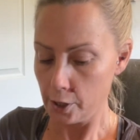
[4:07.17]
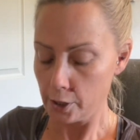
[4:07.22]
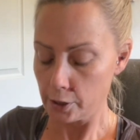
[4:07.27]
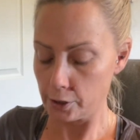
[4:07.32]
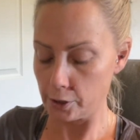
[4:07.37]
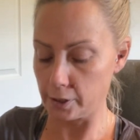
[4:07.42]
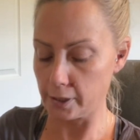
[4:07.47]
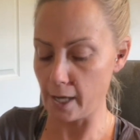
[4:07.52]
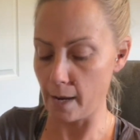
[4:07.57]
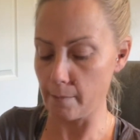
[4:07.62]

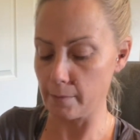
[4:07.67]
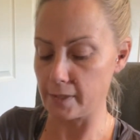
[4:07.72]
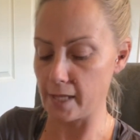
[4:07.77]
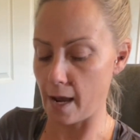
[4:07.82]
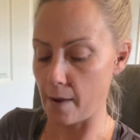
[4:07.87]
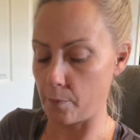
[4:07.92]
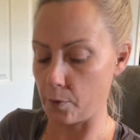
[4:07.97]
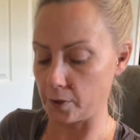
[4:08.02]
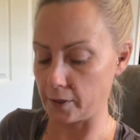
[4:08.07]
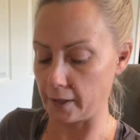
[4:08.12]
So something's
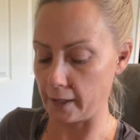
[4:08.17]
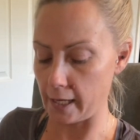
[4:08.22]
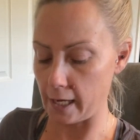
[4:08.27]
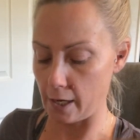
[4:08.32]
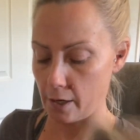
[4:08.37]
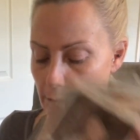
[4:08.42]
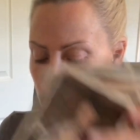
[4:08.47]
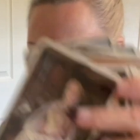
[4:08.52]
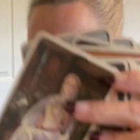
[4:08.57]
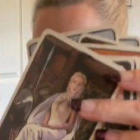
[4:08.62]
up with
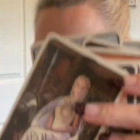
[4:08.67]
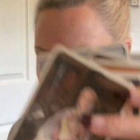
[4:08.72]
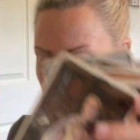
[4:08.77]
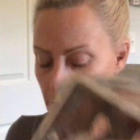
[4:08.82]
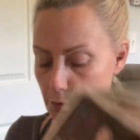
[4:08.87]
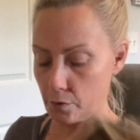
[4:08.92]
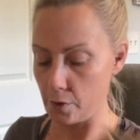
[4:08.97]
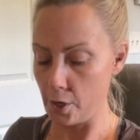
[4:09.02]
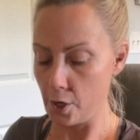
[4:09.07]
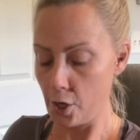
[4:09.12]
Leo,
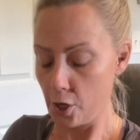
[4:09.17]
too.